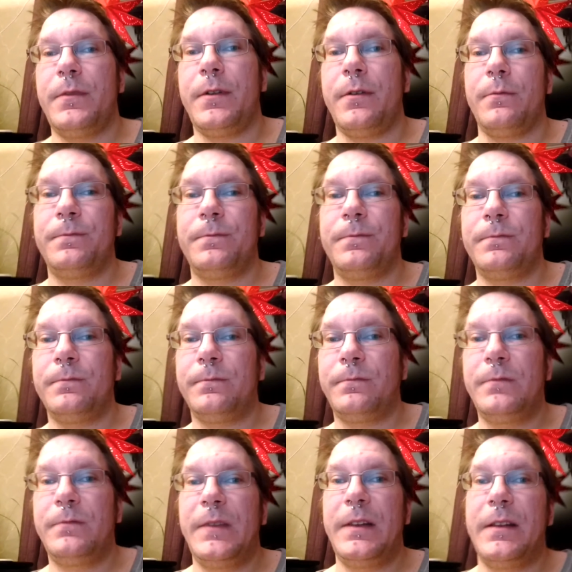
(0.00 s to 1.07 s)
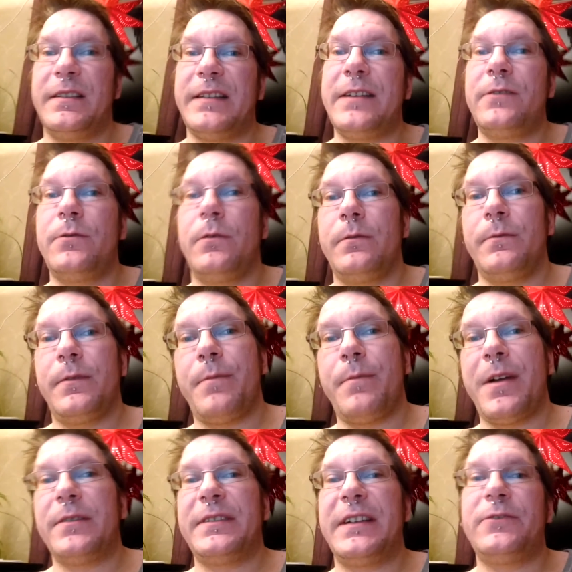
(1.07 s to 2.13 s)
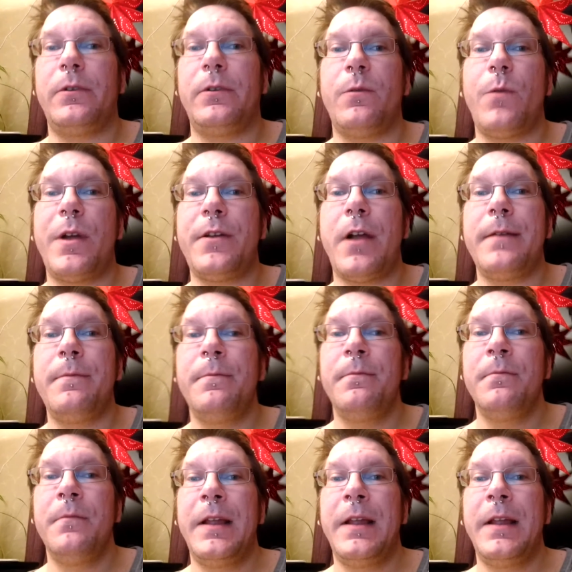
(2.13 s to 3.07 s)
the central, the power central and whatnot,